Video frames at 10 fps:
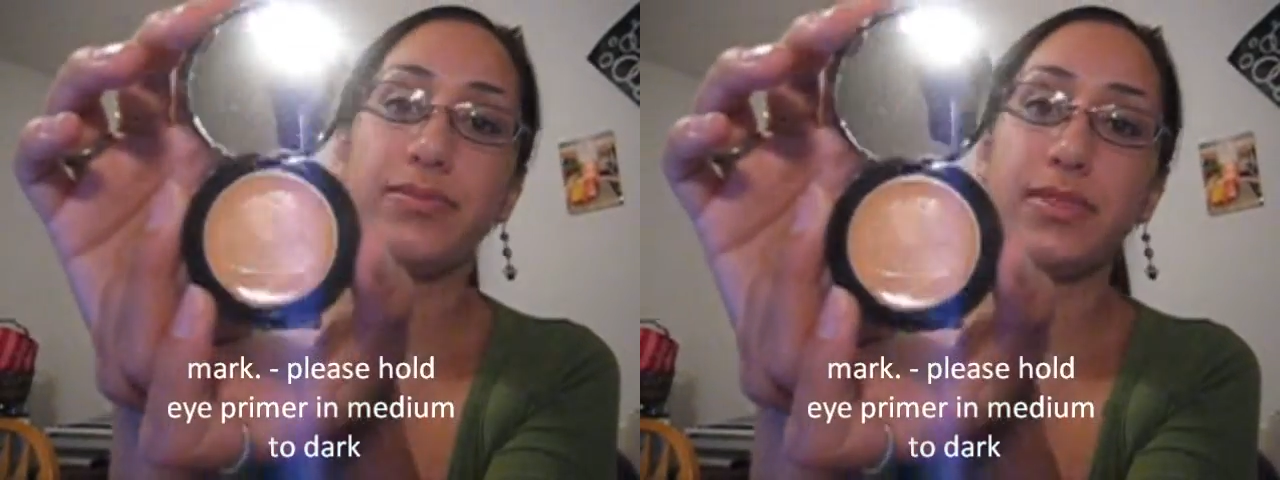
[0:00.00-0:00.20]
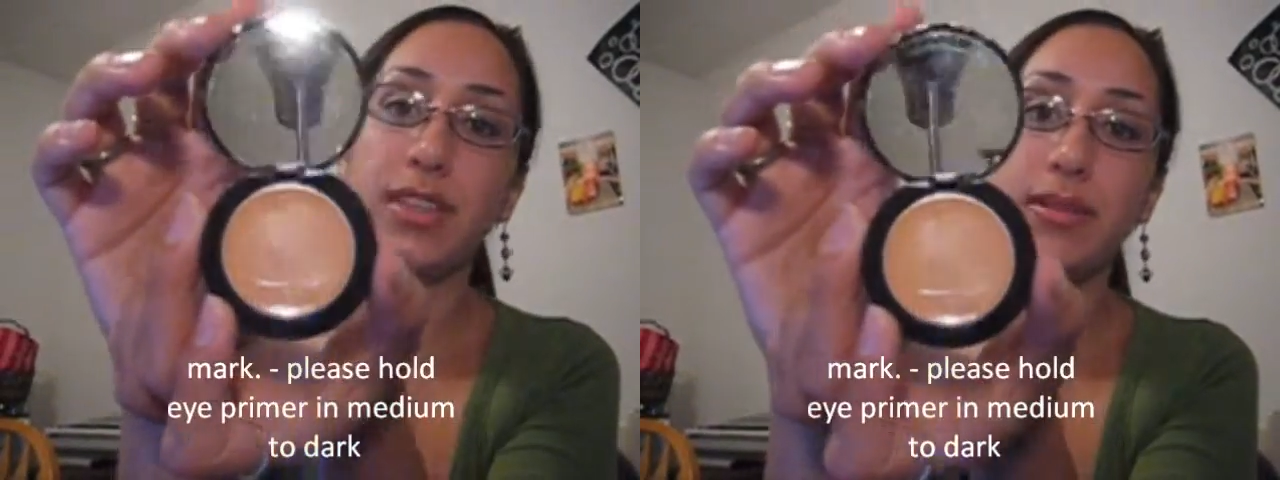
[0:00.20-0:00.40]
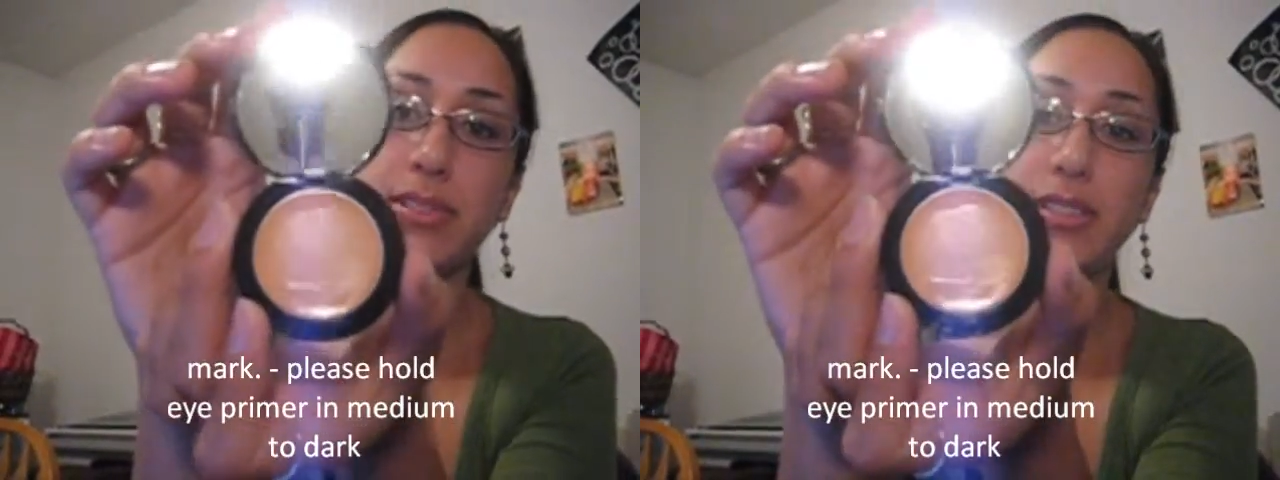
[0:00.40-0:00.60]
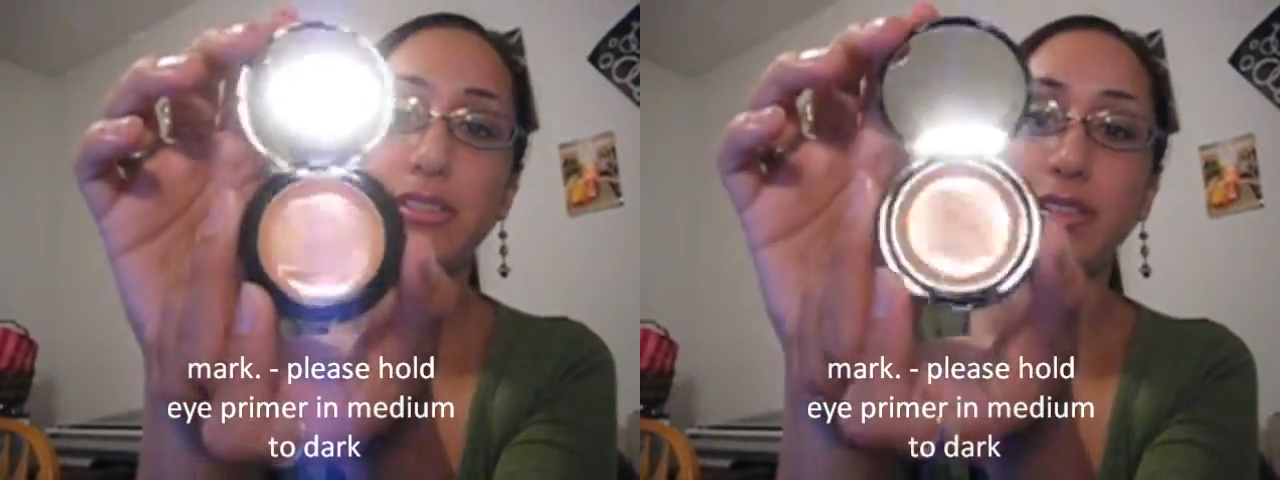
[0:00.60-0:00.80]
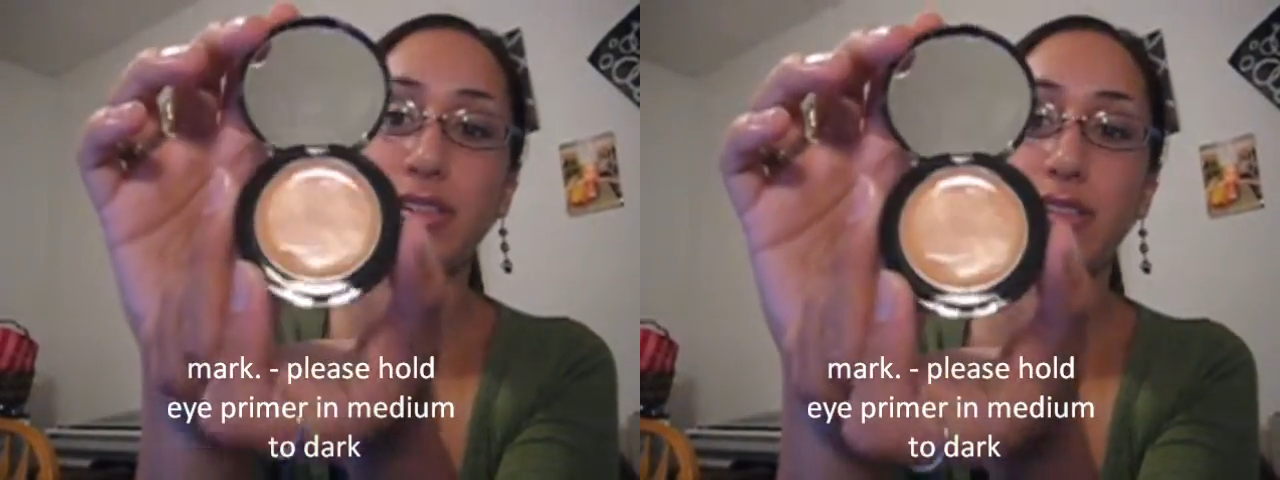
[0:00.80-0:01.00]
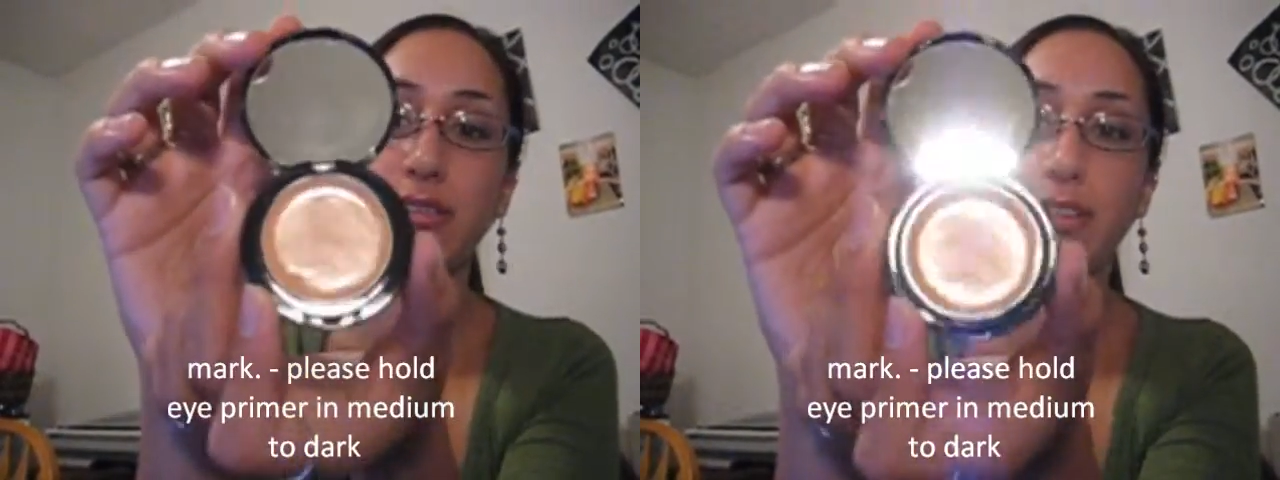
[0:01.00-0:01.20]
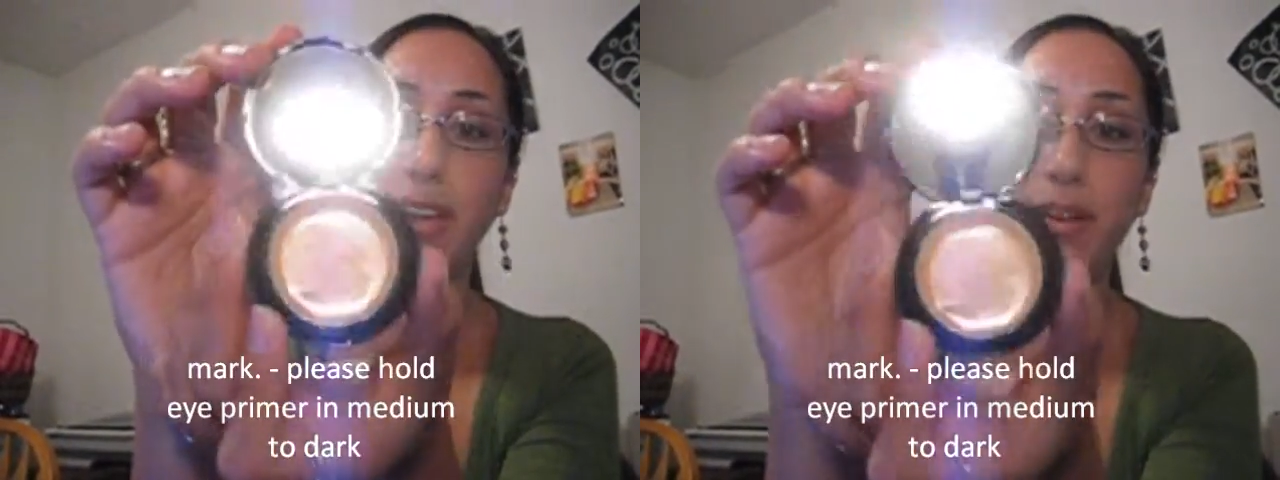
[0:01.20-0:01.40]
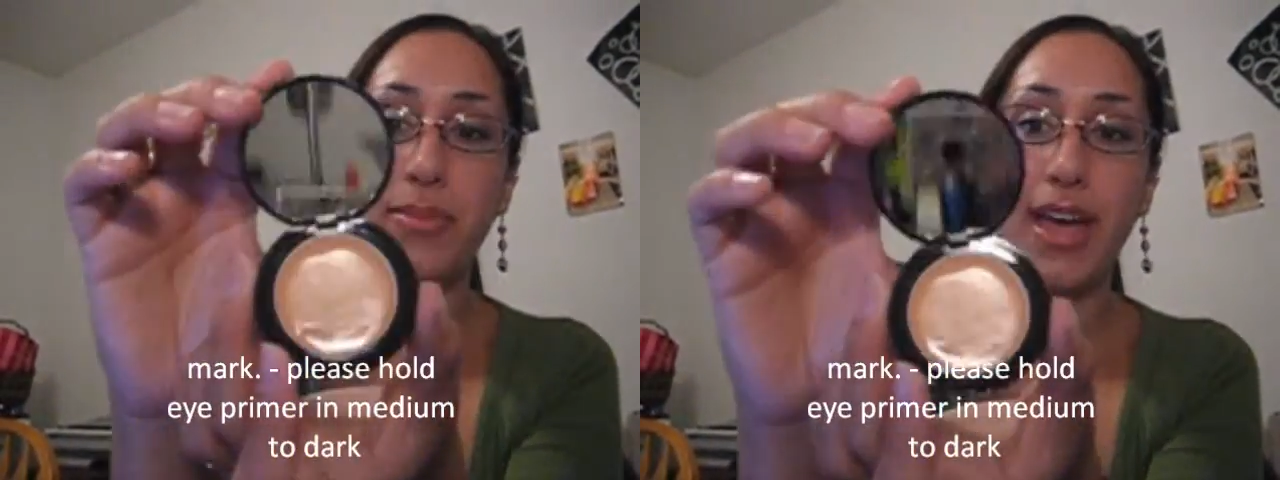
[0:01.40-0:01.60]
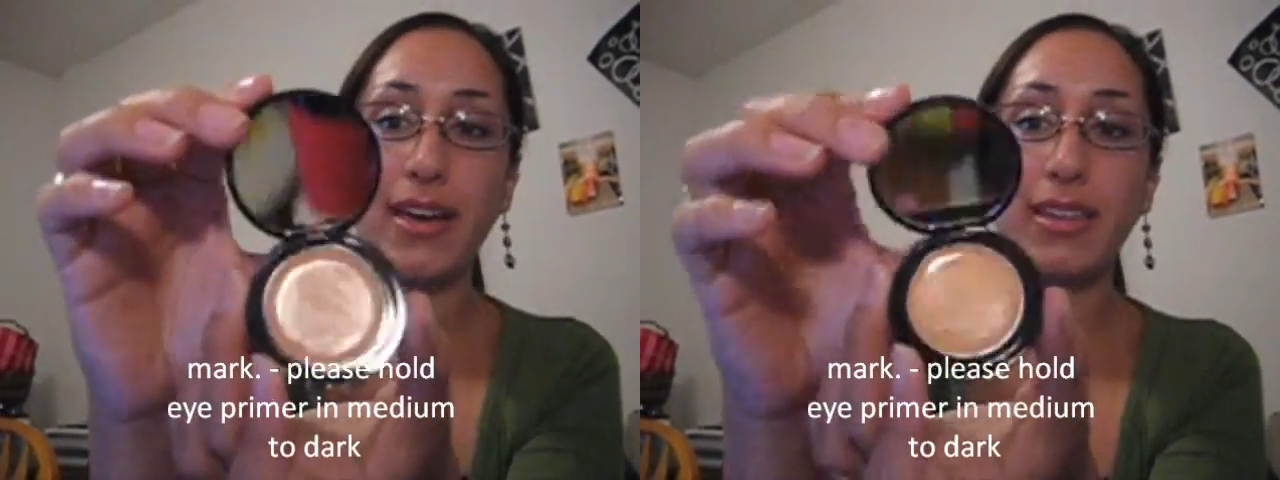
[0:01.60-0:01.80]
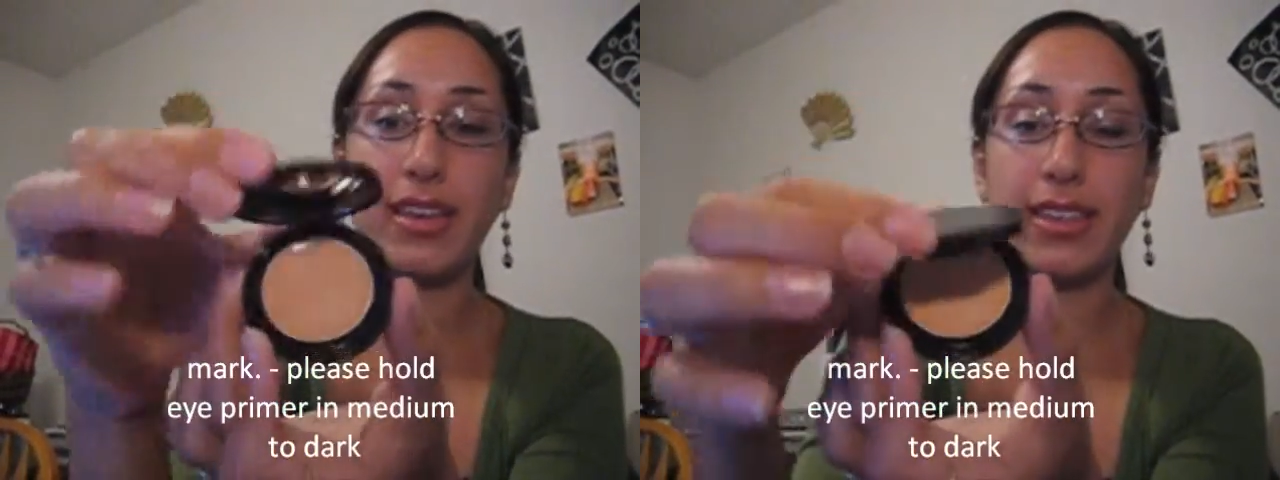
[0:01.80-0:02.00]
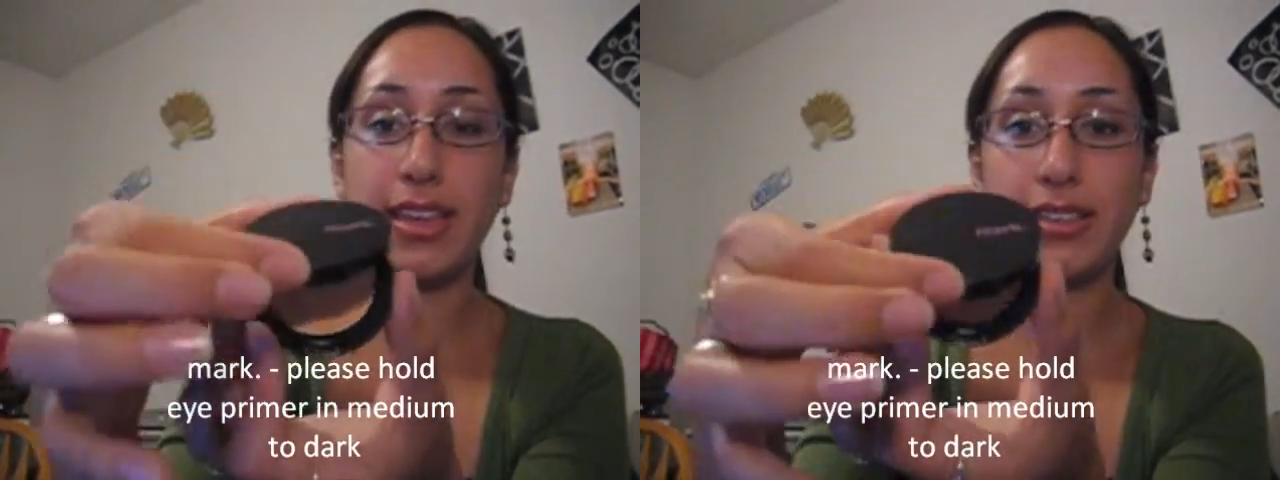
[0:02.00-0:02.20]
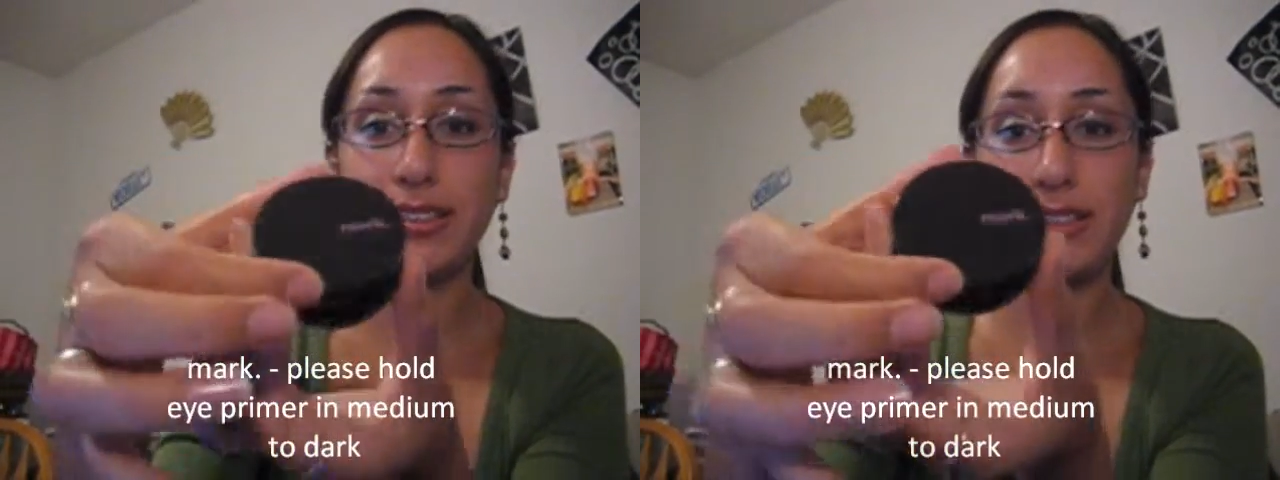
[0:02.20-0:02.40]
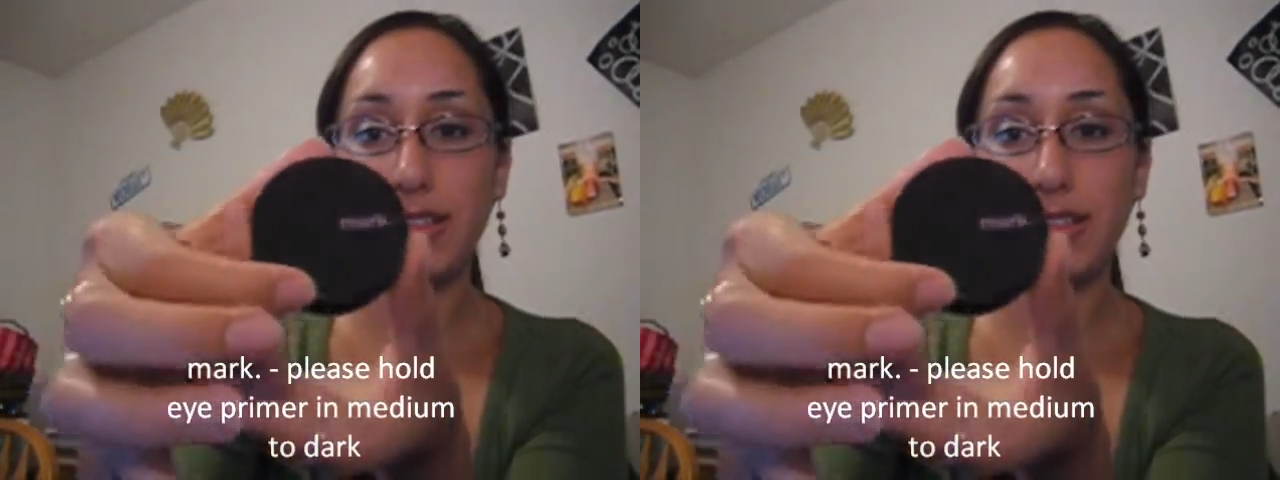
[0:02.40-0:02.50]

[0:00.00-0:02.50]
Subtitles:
It comes in a little compact like this.